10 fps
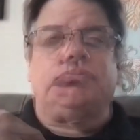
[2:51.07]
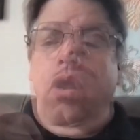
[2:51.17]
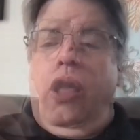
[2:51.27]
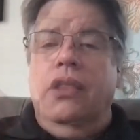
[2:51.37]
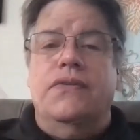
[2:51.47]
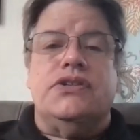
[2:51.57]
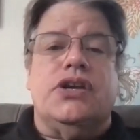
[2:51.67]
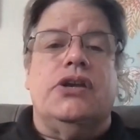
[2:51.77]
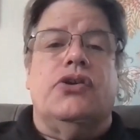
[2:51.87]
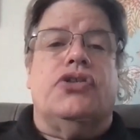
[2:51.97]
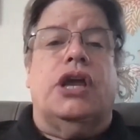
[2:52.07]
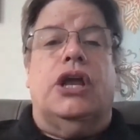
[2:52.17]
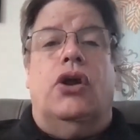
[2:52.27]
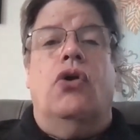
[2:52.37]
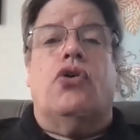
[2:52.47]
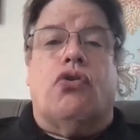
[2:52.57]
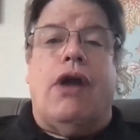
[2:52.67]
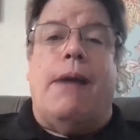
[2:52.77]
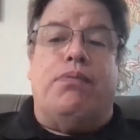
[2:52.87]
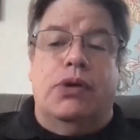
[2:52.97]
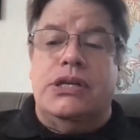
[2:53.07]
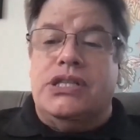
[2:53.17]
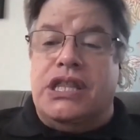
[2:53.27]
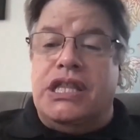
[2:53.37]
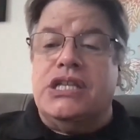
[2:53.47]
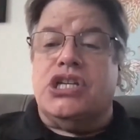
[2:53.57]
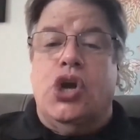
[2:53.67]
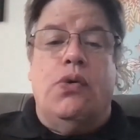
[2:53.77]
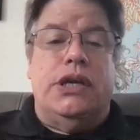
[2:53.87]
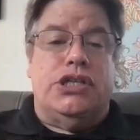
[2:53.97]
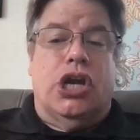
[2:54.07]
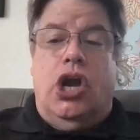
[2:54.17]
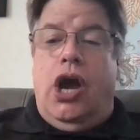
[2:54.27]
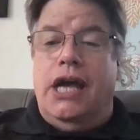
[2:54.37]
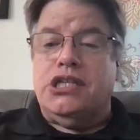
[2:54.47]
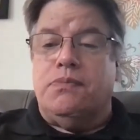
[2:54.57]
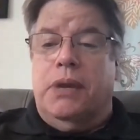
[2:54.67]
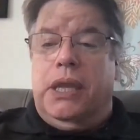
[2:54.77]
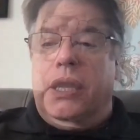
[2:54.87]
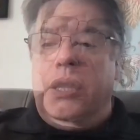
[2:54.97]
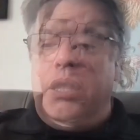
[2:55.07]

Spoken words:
All of a sudden, you're thinking, oh crap, what is this going to cost me?